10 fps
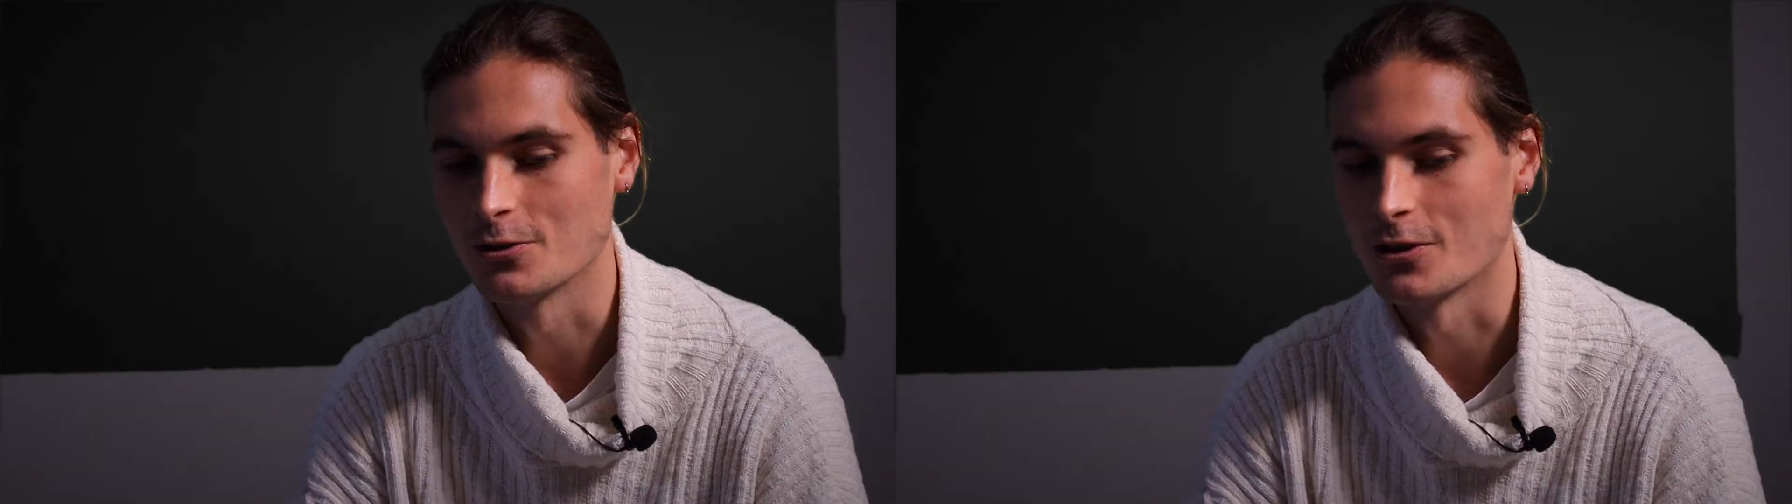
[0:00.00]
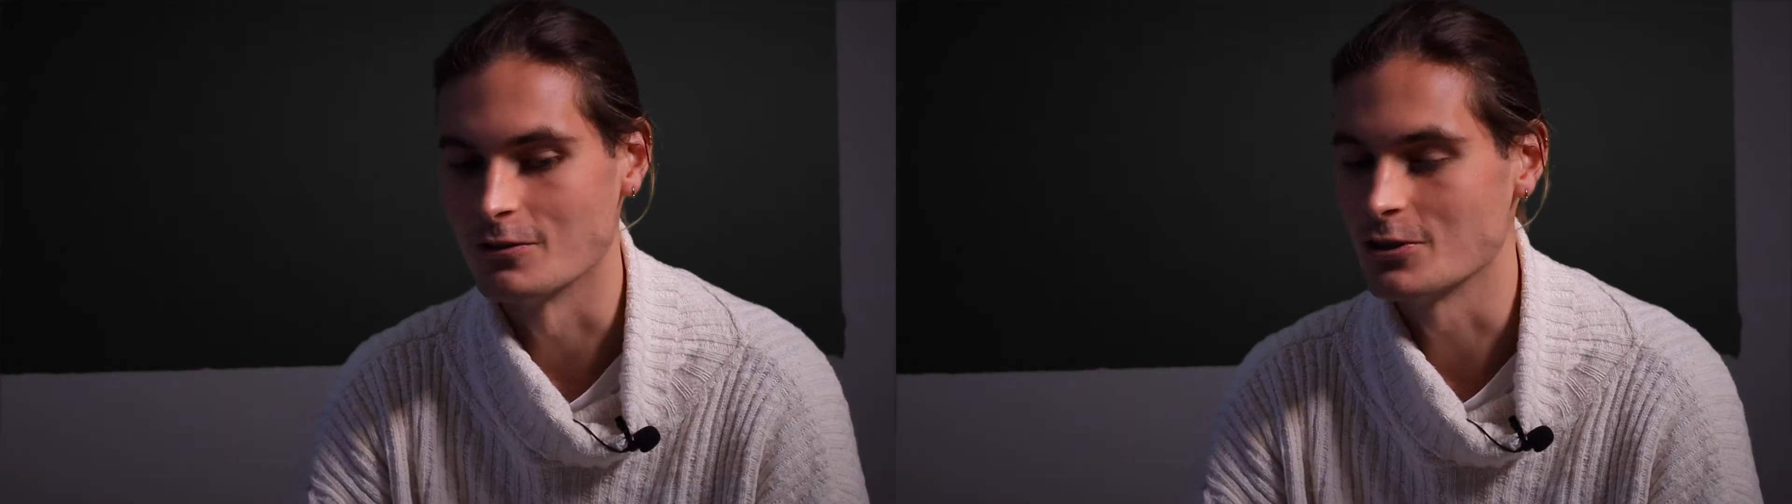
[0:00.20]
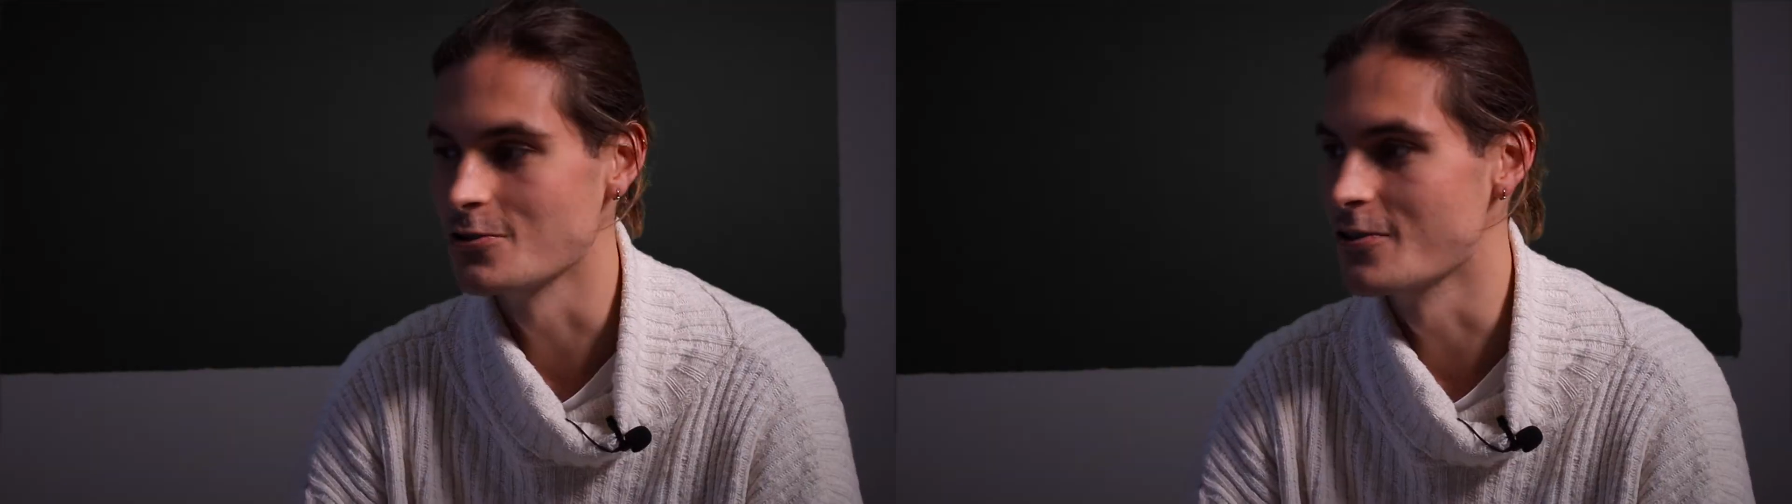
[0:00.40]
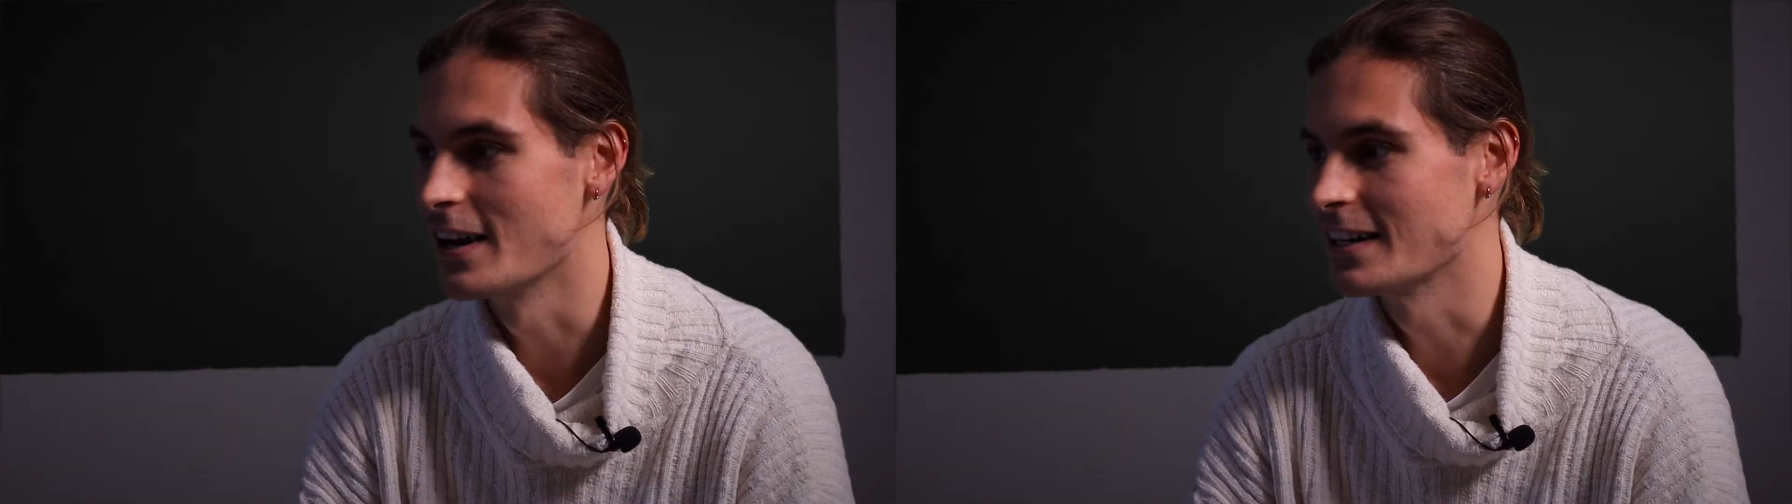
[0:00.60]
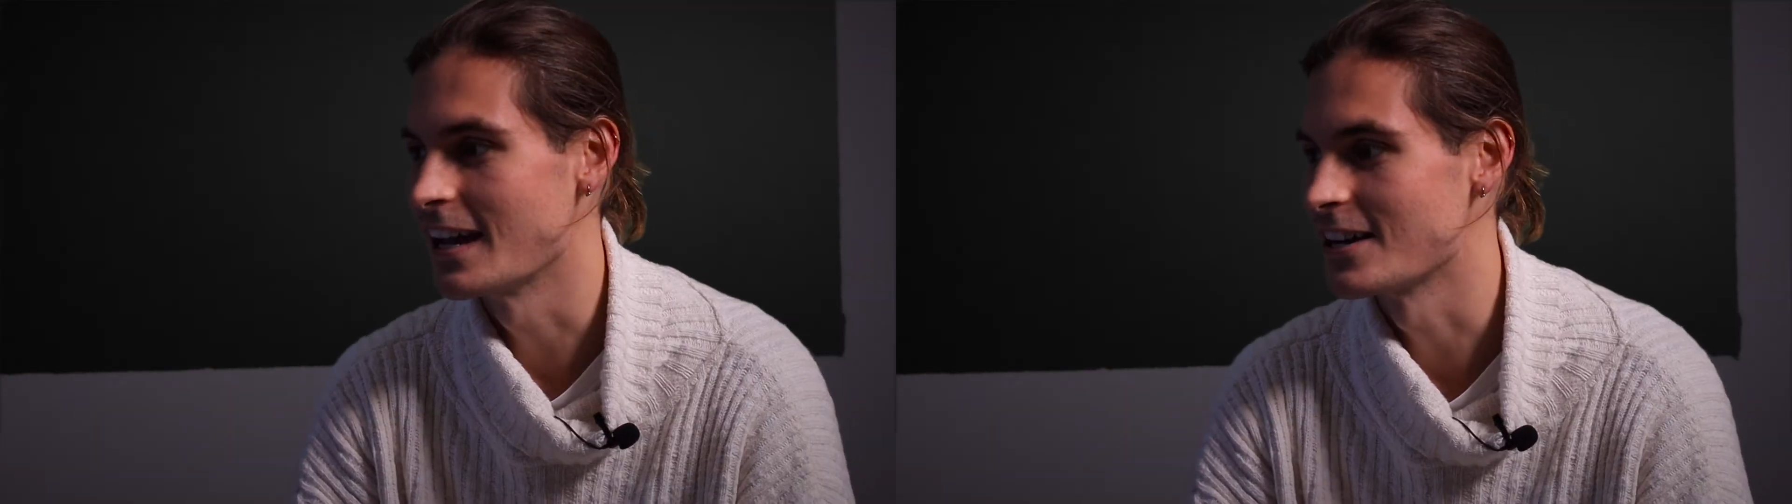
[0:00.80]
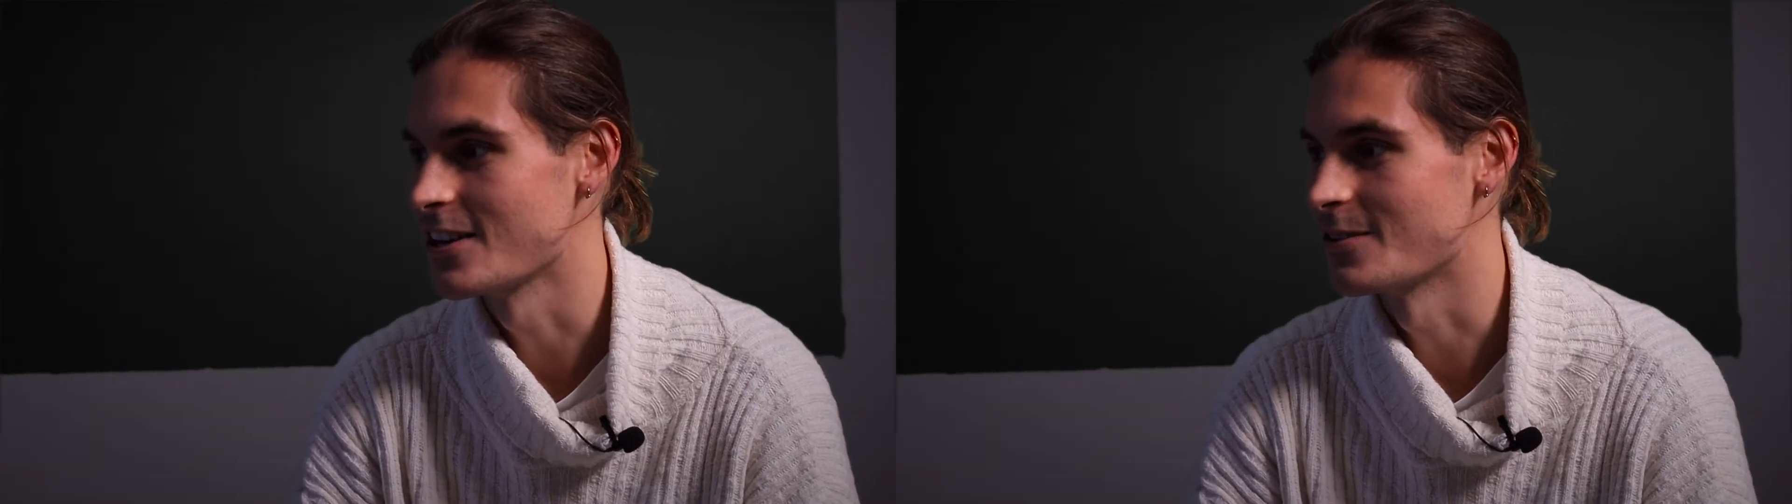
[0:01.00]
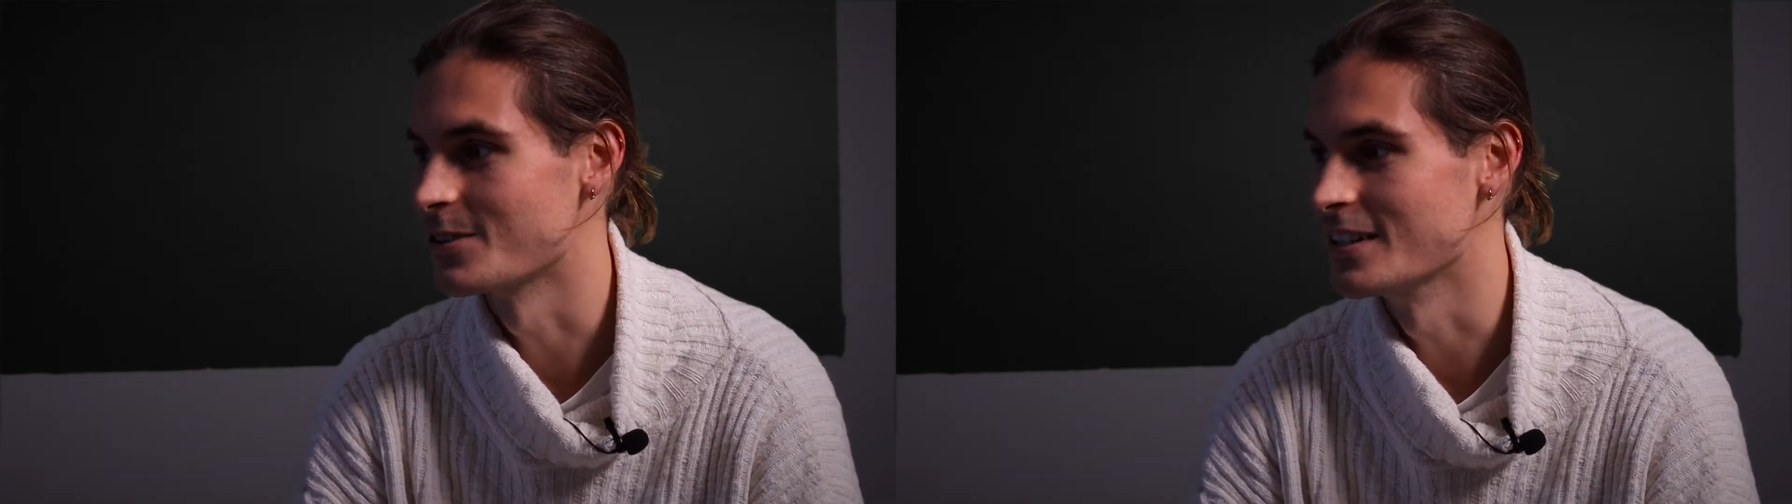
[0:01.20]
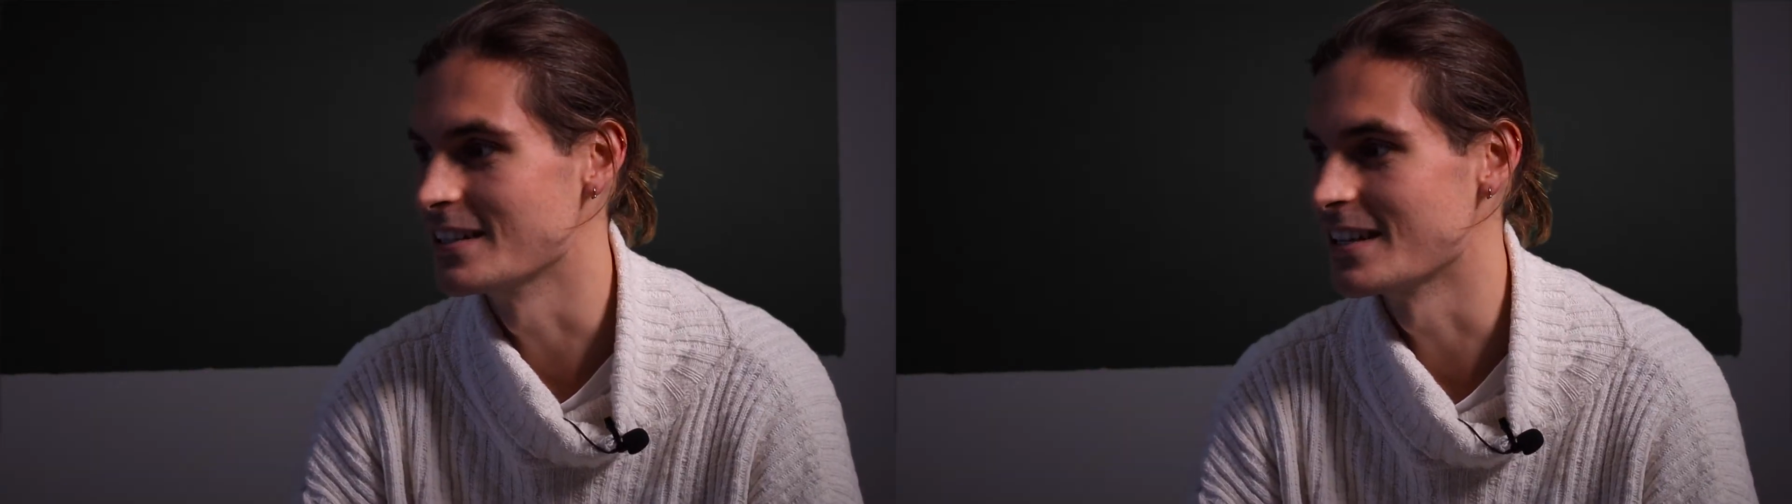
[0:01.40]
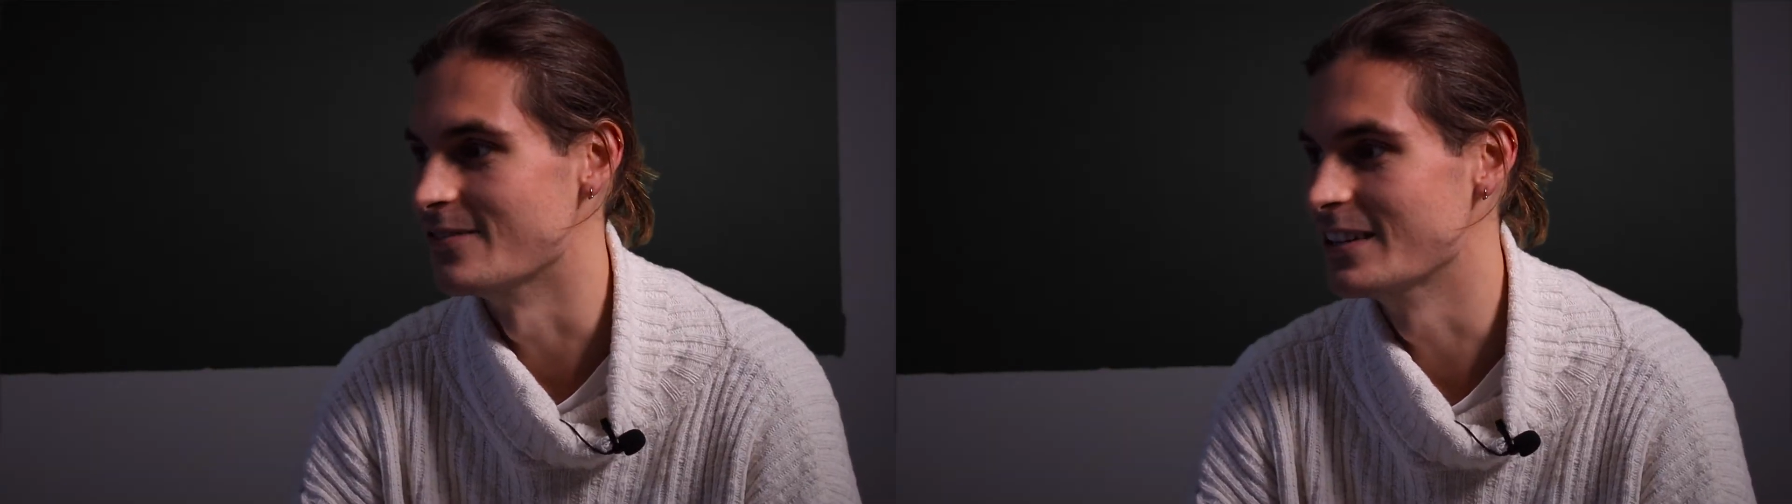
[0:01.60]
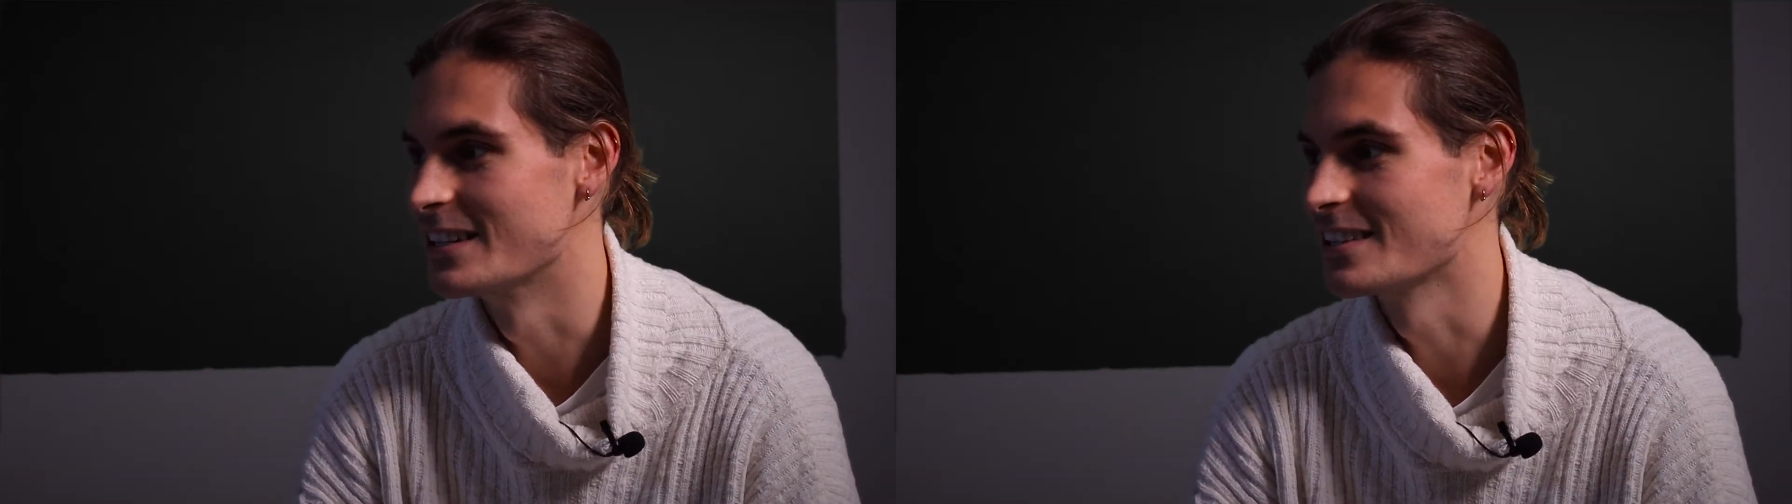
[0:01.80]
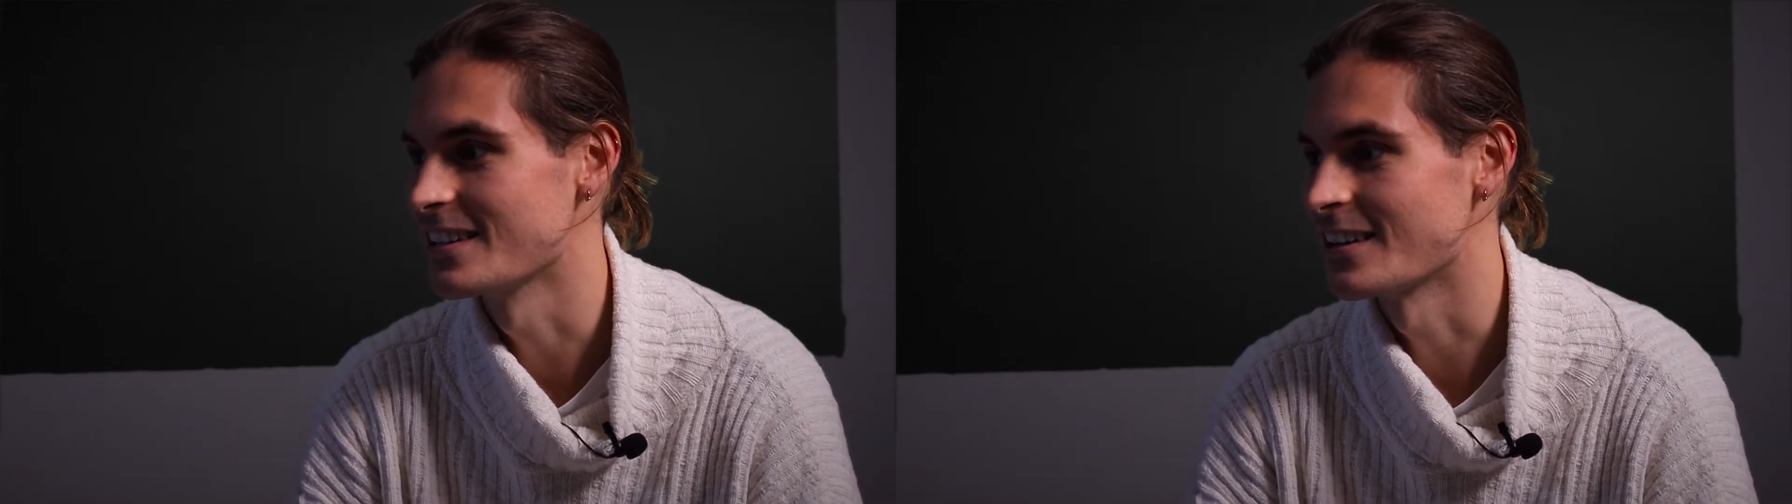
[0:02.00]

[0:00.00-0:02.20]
sort of a 2 Rand cash out within 10 minutes.